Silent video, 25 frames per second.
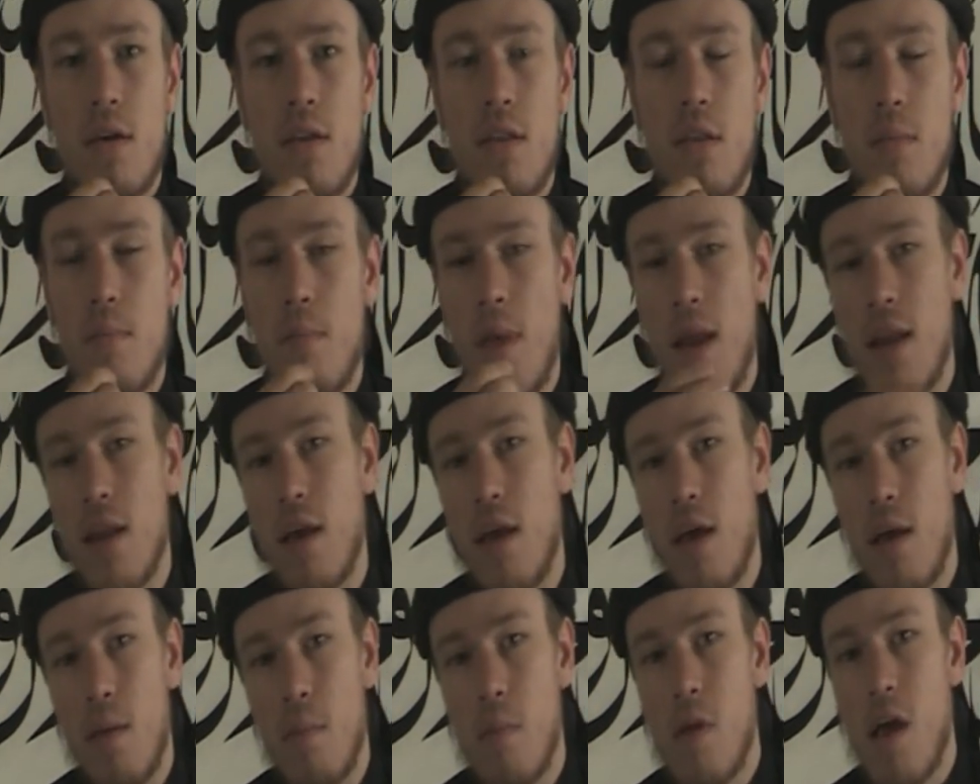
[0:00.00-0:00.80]
The men
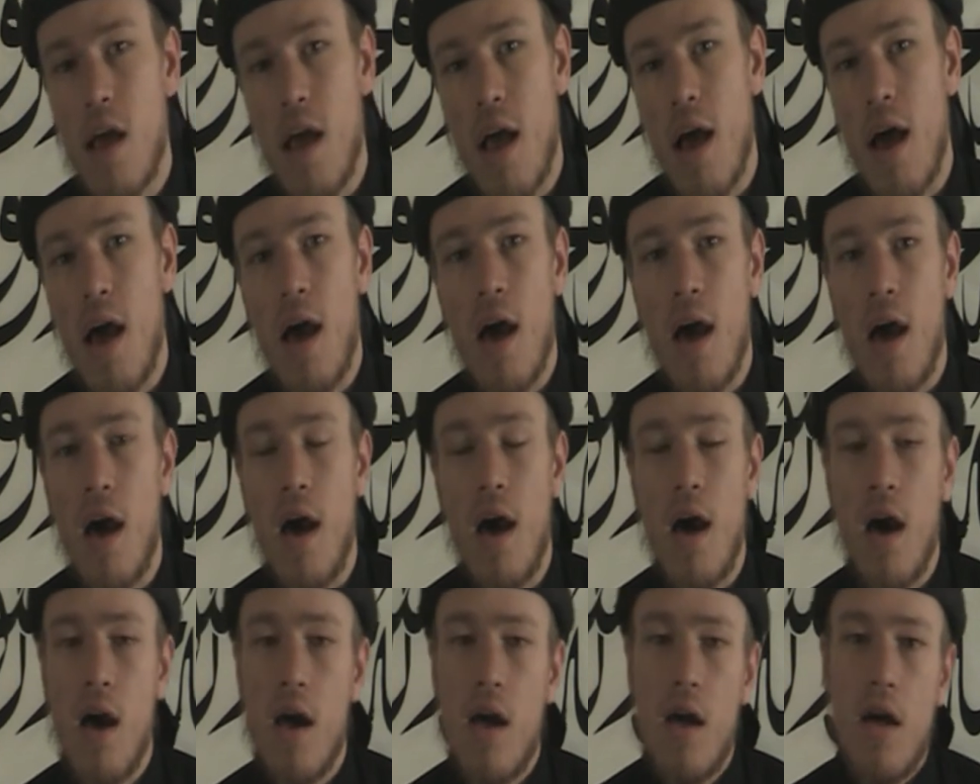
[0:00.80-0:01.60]

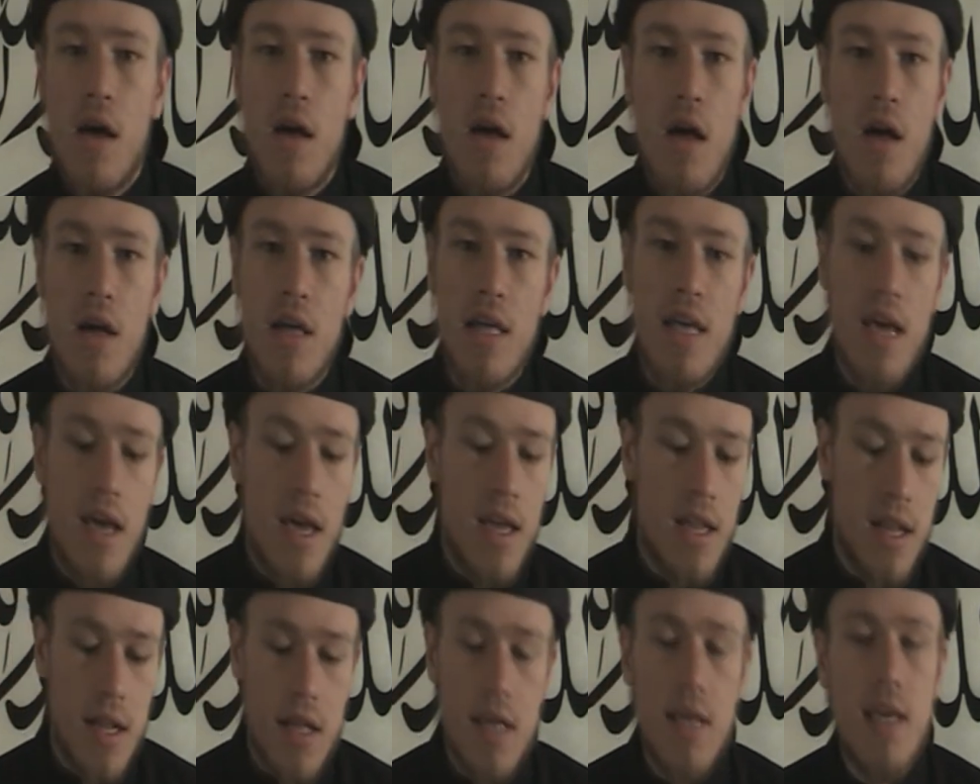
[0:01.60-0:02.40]
are
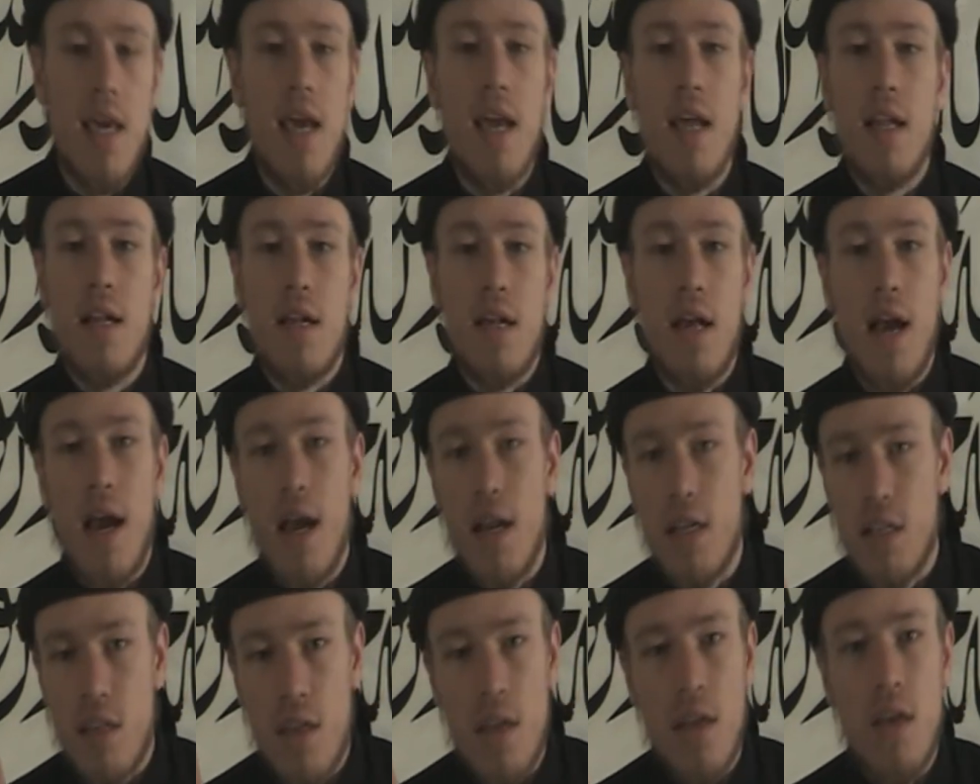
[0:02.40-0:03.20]

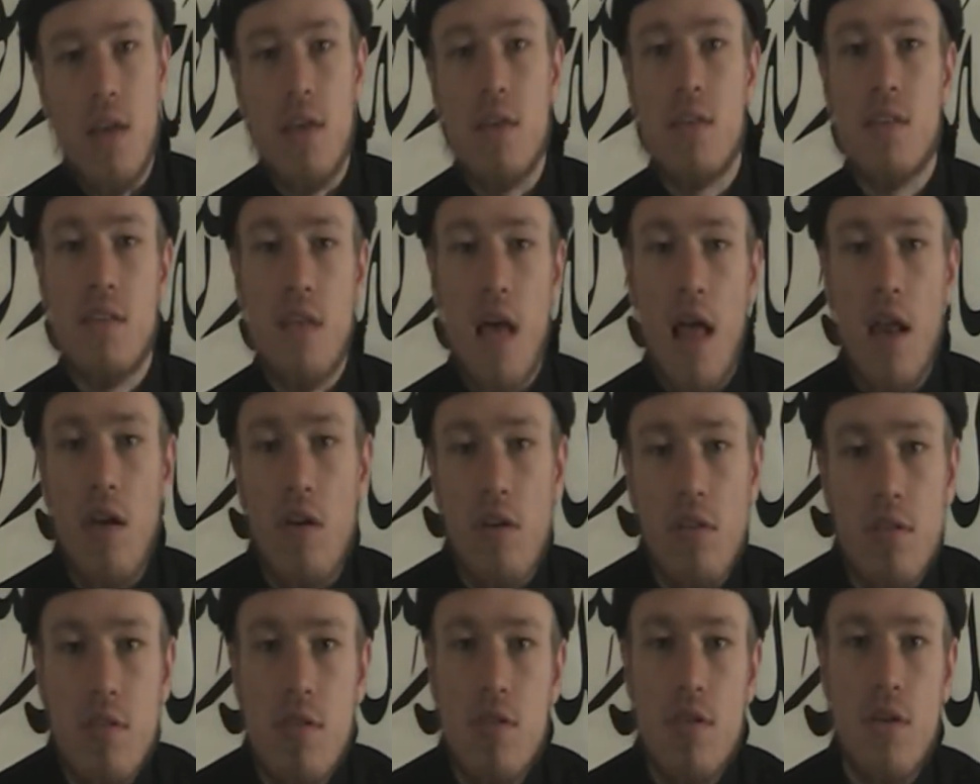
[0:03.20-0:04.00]
going to the
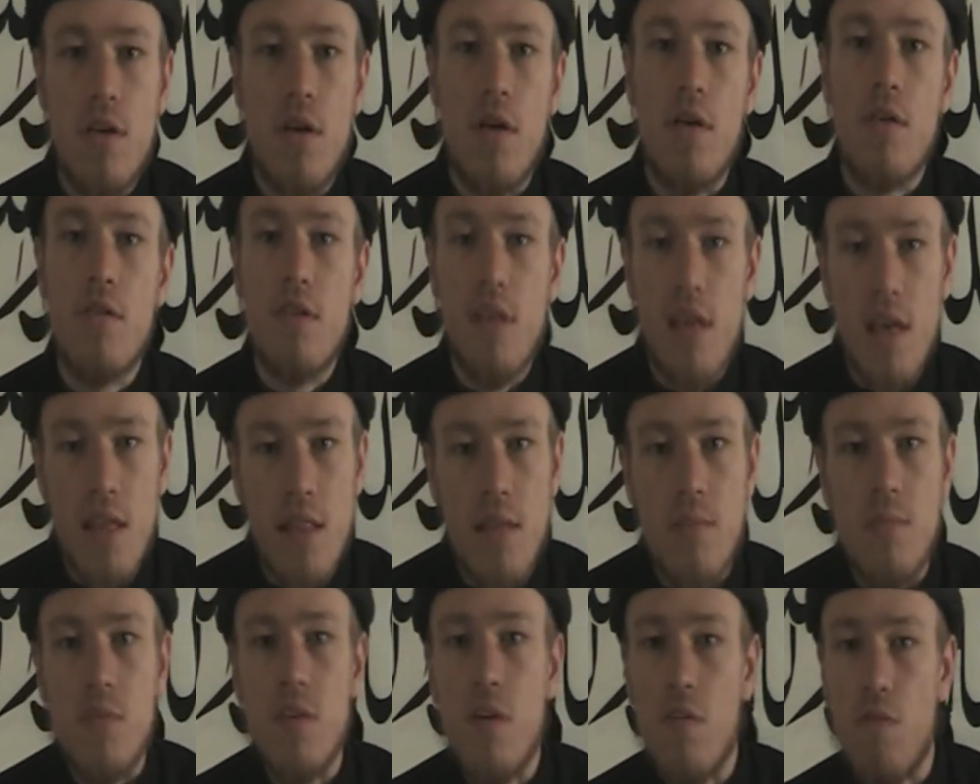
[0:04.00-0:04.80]
salons, you know, getting
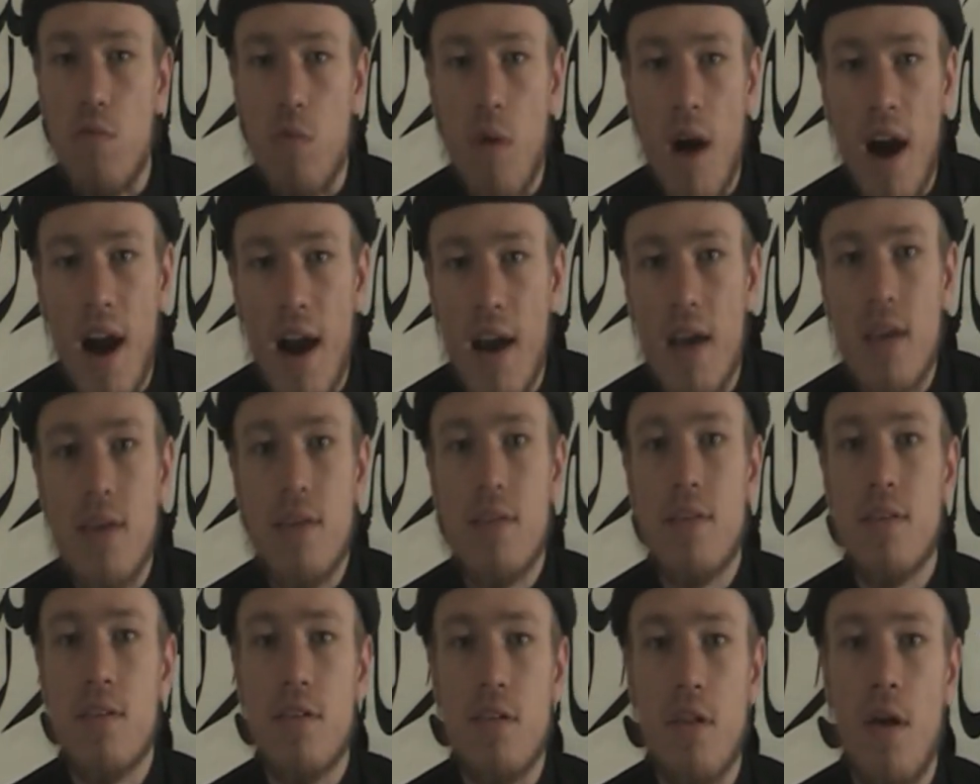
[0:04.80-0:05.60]
themselves
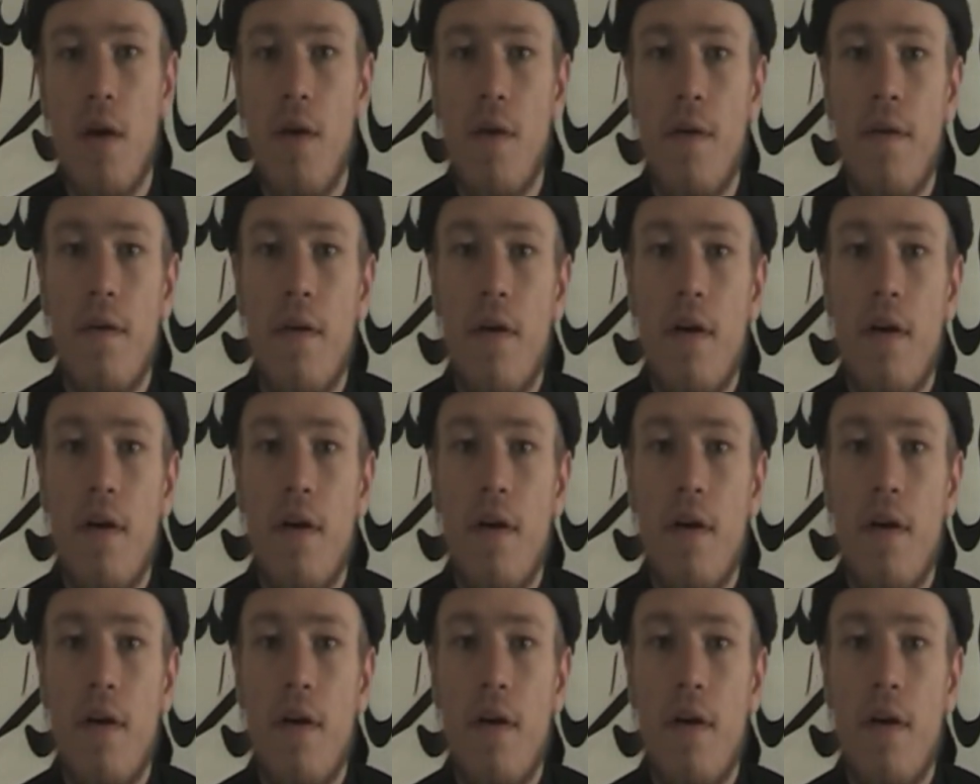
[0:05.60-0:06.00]
waxed, you know.